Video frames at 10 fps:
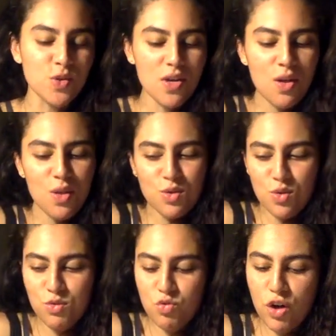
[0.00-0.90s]
So now that the
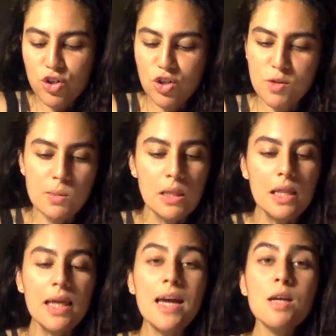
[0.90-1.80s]
sort of structure has
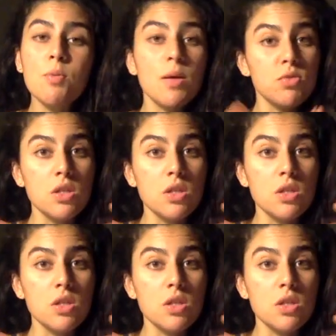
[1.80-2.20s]
been laid and perhaps